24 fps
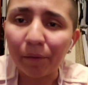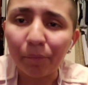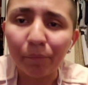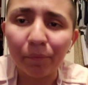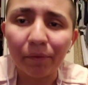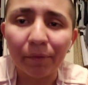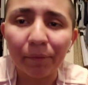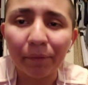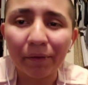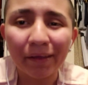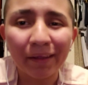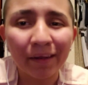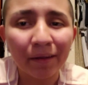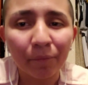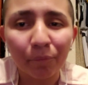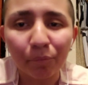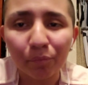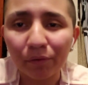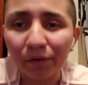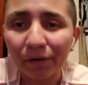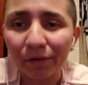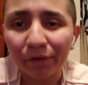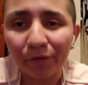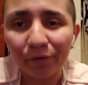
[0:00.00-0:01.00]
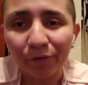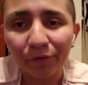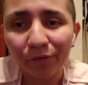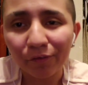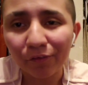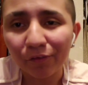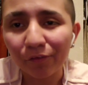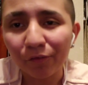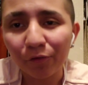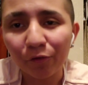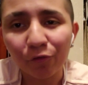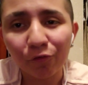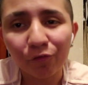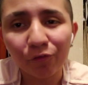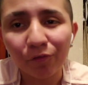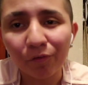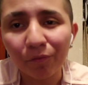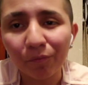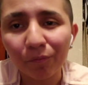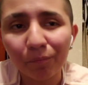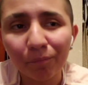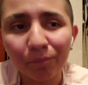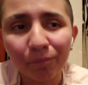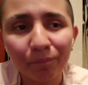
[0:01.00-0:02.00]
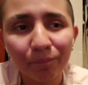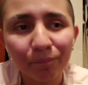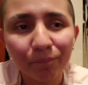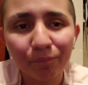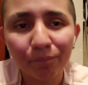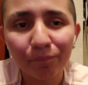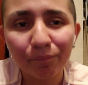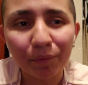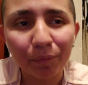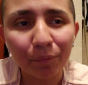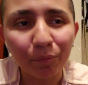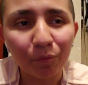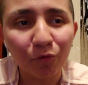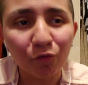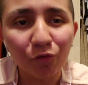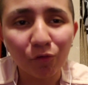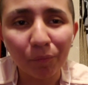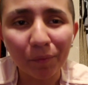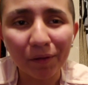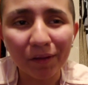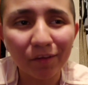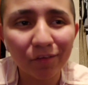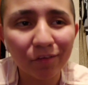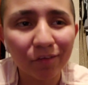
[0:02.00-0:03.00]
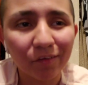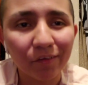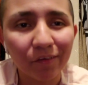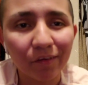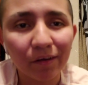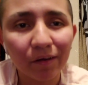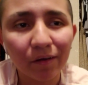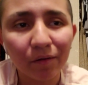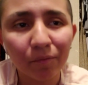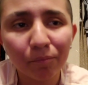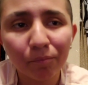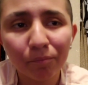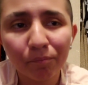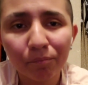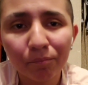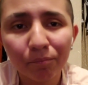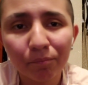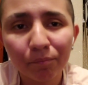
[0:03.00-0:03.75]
I've been getting prayers, you know, from people from Instagram,